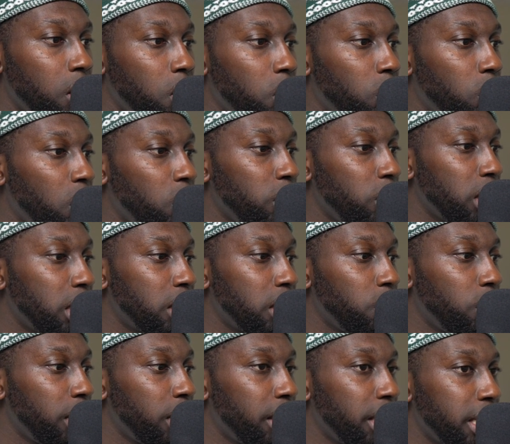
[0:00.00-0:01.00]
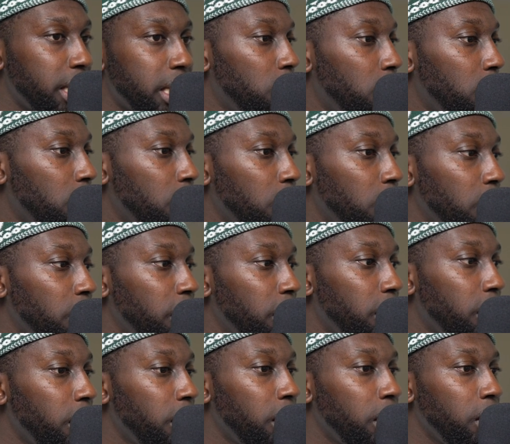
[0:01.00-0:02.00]
What was with this?
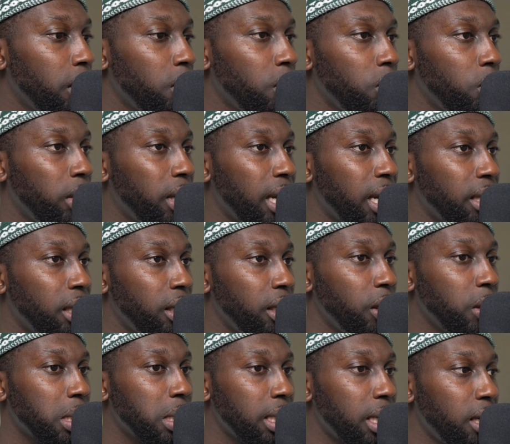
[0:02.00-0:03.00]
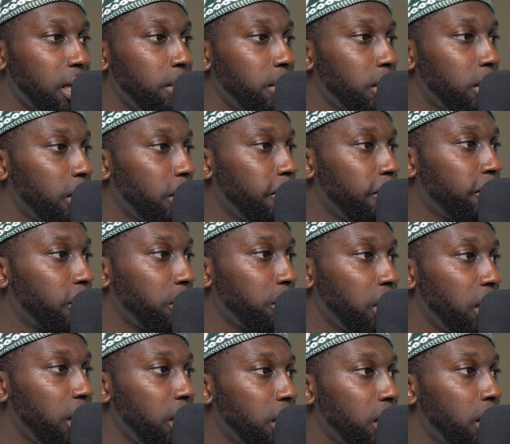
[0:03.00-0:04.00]
Here, we get the username from
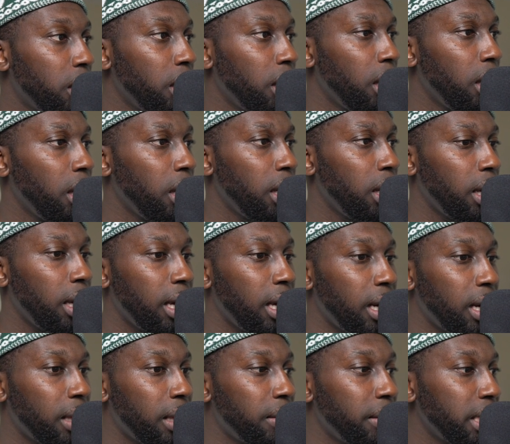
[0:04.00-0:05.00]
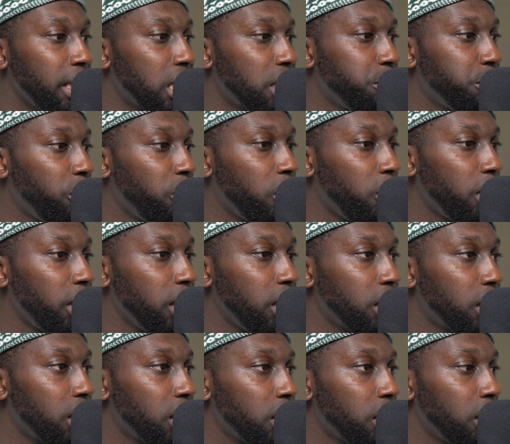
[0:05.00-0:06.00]
here. And at this
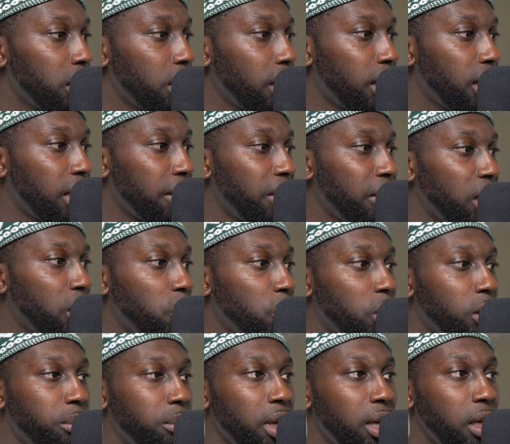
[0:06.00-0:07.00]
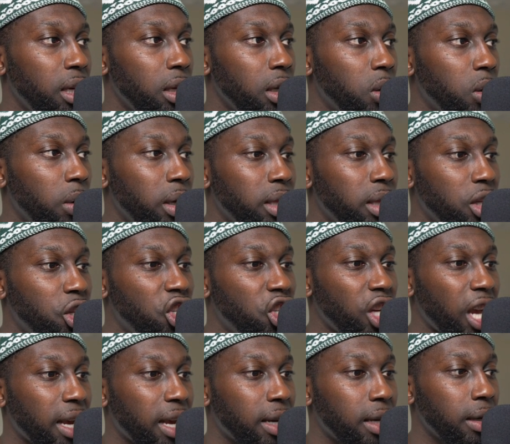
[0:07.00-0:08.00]
point, uh, I think you should be doing the
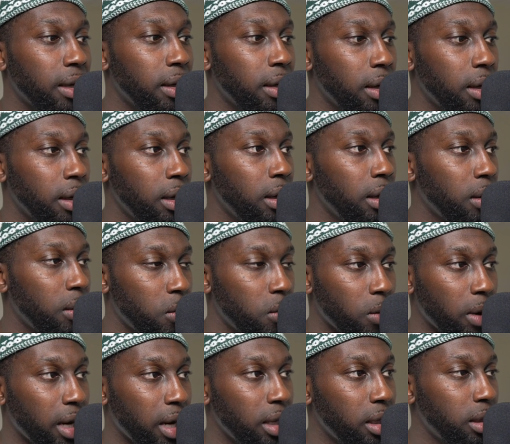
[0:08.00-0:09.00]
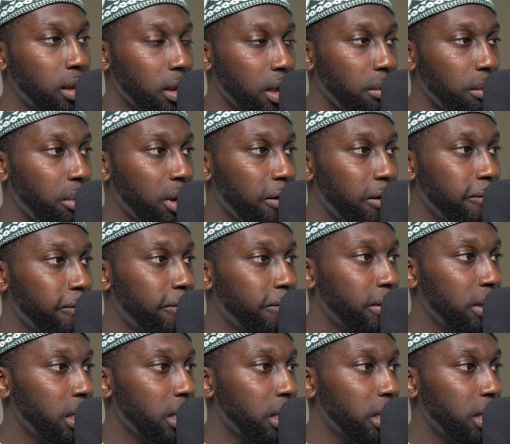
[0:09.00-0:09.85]
check right above.